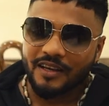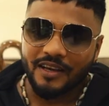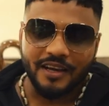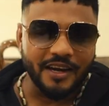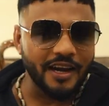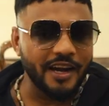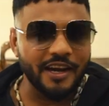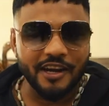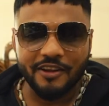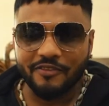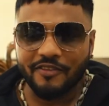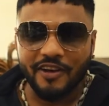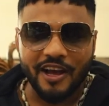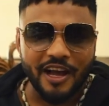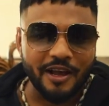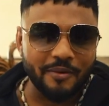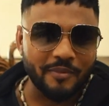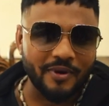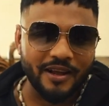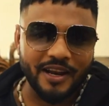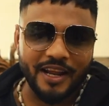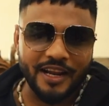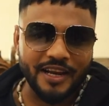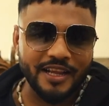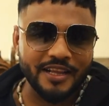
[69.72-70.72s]
creative guy,
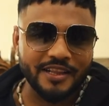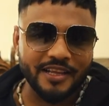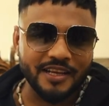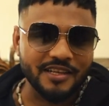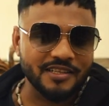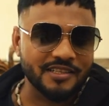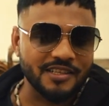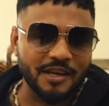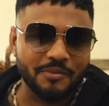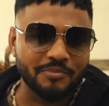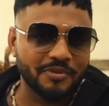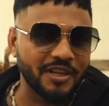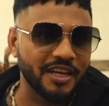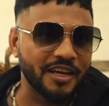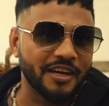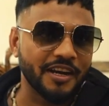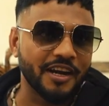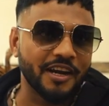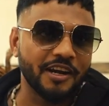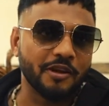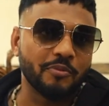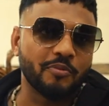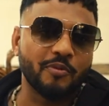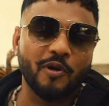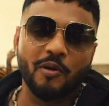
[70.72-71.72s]
man. Anything, something
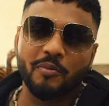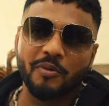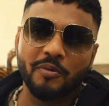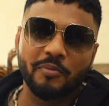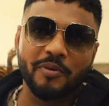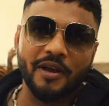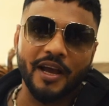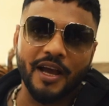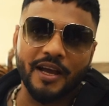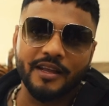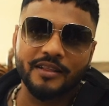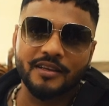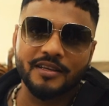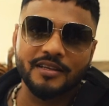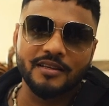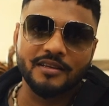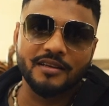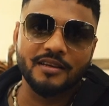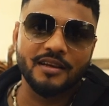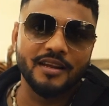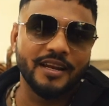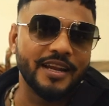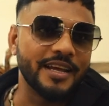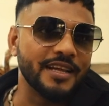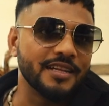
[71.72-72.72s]
creative. Probably behind the
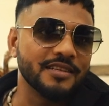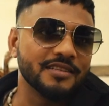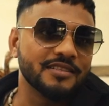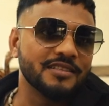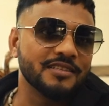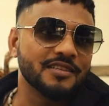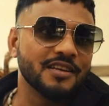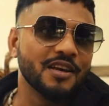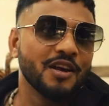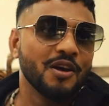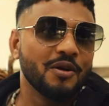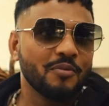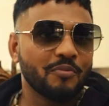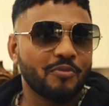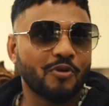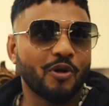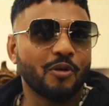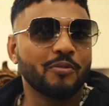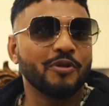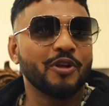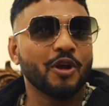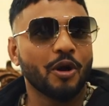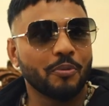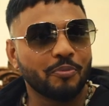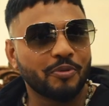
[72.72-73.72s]
lens,
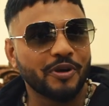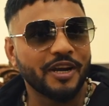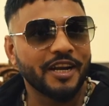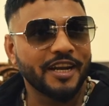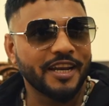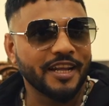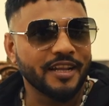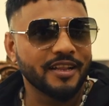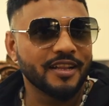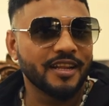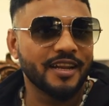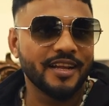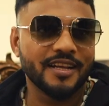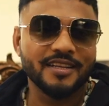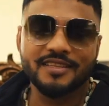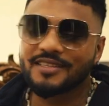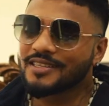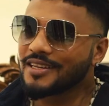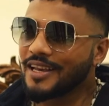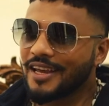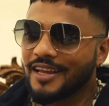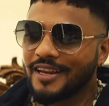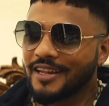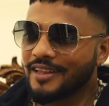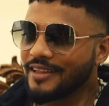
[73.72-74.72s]
probably operating the
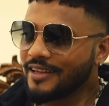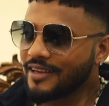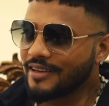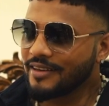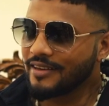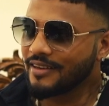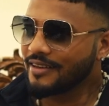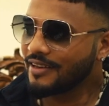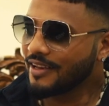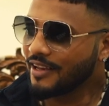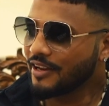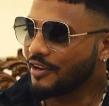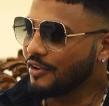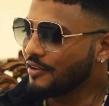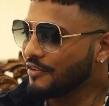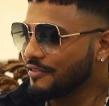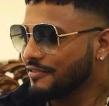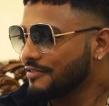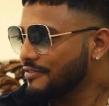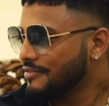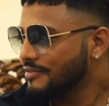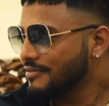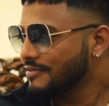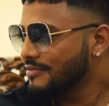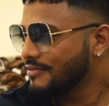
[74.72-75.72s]
lens. Anything, any of.
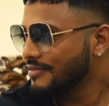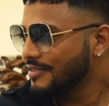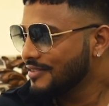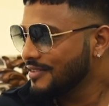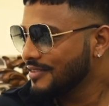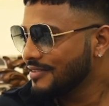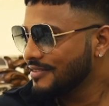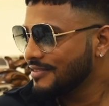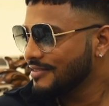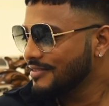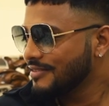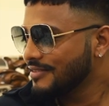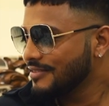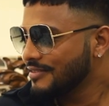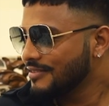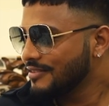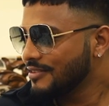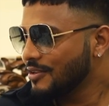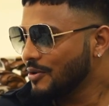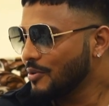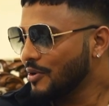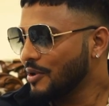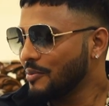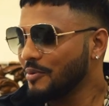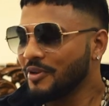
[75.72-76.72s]

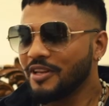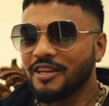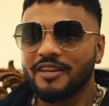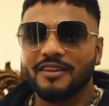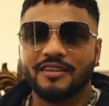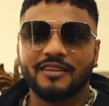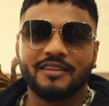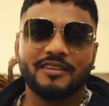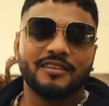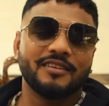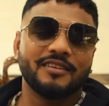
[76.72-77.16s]
know what I mean.